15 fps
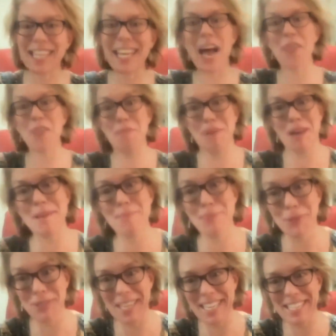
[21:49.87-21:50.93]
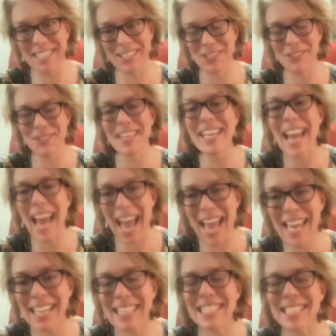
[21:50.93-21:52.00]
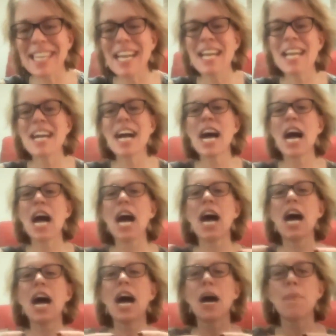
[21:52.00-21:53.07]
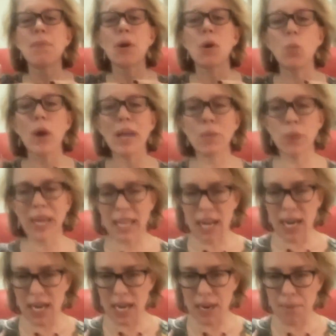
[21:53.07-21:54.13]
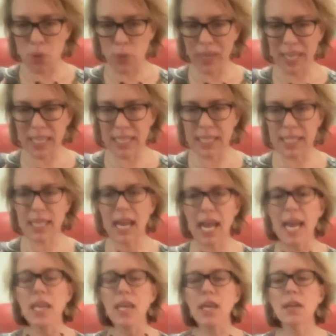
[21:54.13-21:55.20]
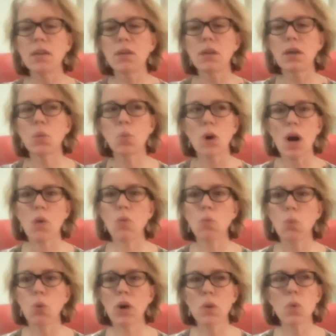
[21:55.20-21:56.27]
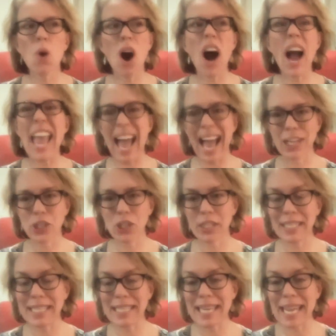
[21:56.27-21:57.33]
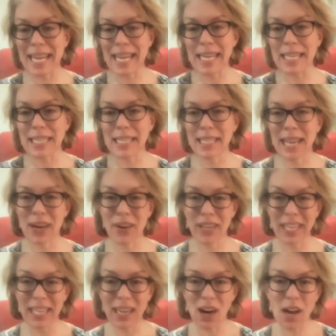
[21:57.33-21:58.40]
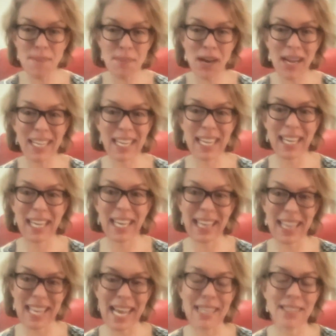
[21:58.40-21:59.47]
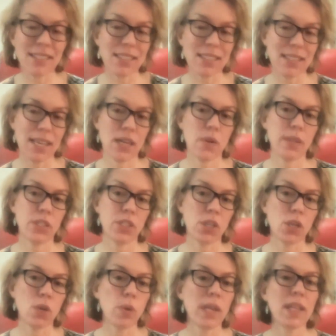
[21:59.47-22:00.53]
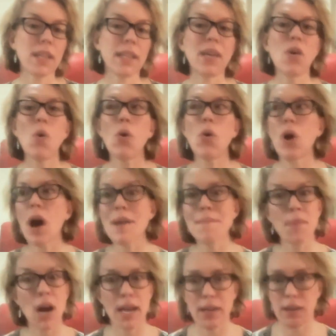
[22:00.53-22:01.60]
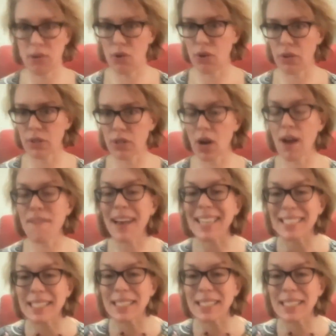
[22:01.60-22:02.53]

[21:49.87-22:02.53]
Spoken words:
that other people need to enact. But when we're calmer, we can say, what do I actually need? Now, I might get the answer to that question quickly, or I might not. I've had